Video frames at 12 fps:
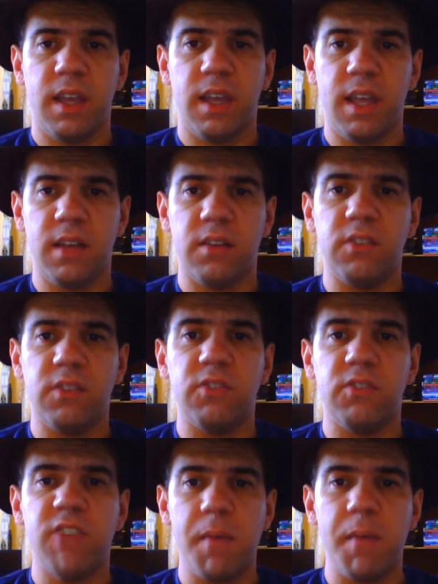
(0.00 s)
and
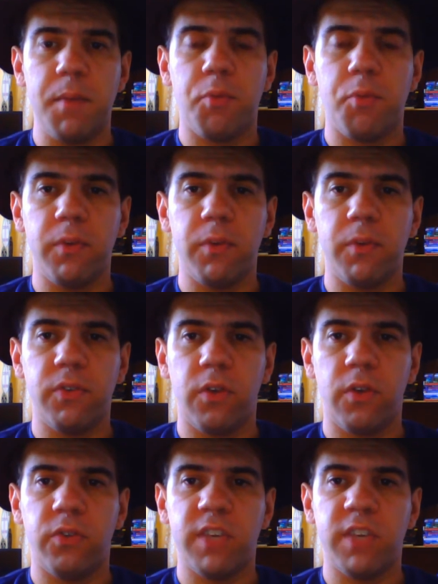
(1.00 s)
Debbie
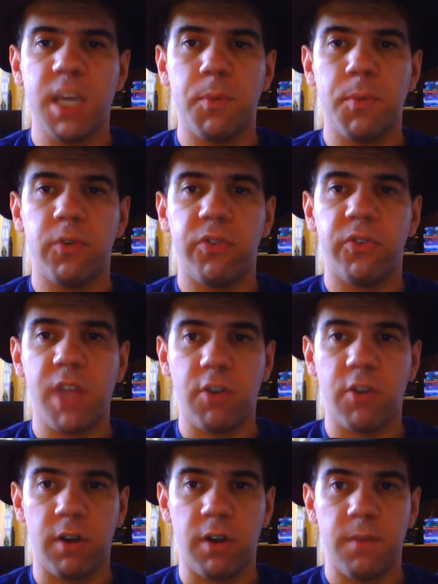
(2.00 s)
promises to keep her
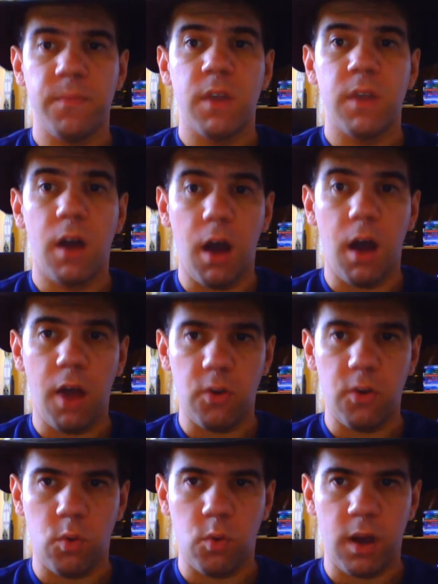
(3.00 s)
secret,
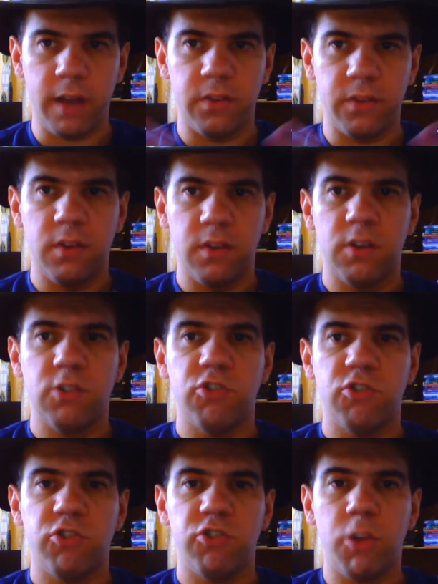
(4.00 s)
otherwise,
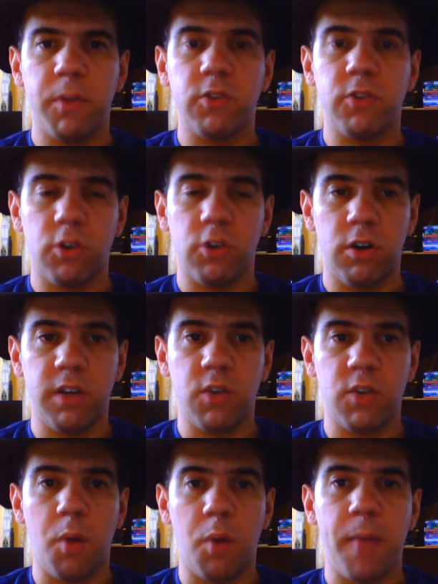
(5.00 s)
she'll be turned
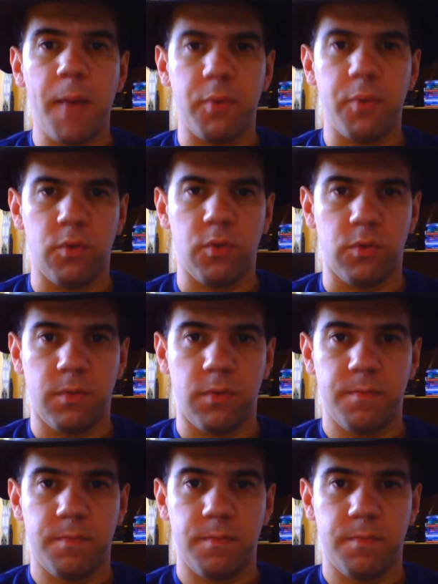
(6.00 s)
into a baboon.